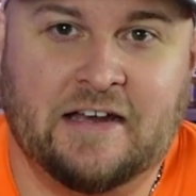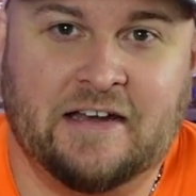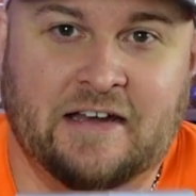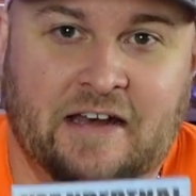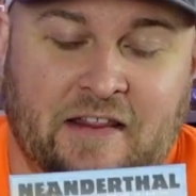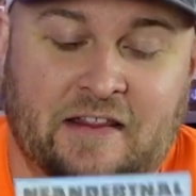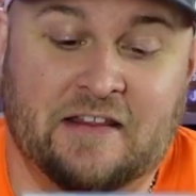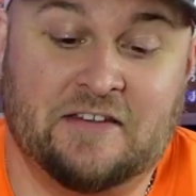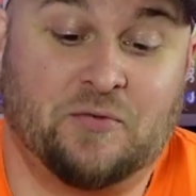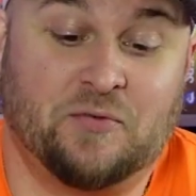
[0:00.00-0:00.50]

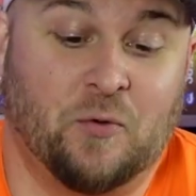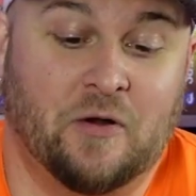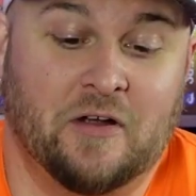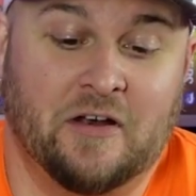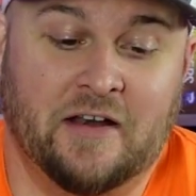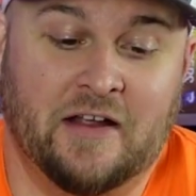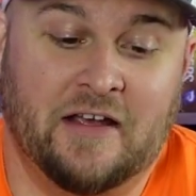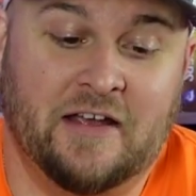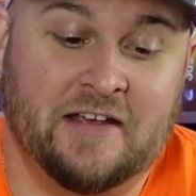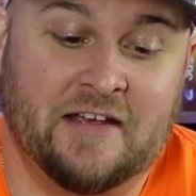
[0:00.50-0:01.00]
Now this
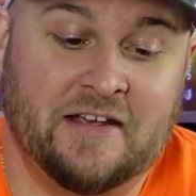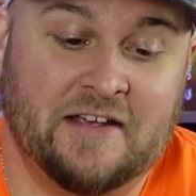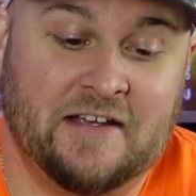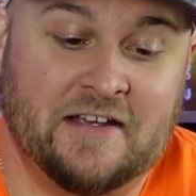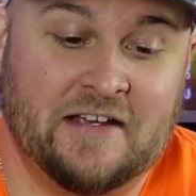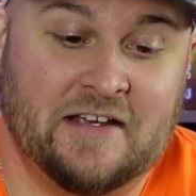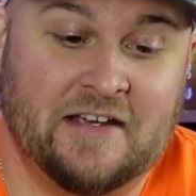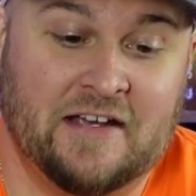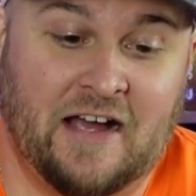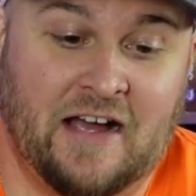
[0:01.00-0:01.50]
one,
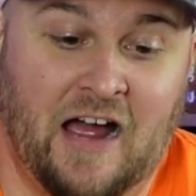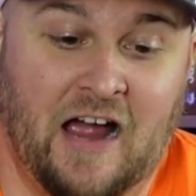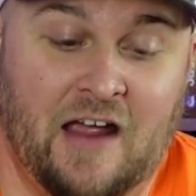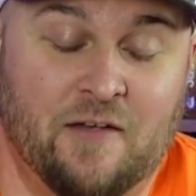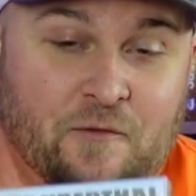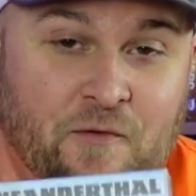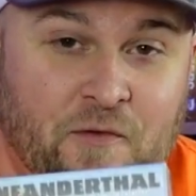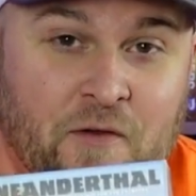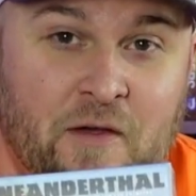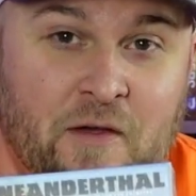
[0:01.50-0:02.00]

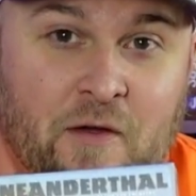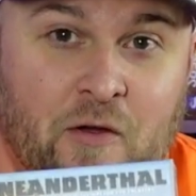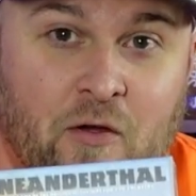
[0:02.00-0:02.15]
I've